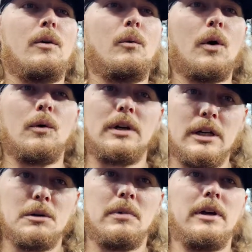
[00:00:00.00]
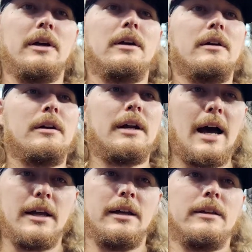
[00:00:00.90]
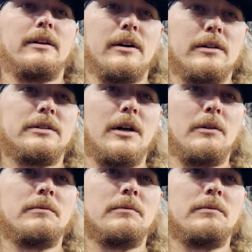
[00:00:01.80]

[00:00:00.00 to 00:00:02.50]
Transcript: where we need to be, and how to get there. So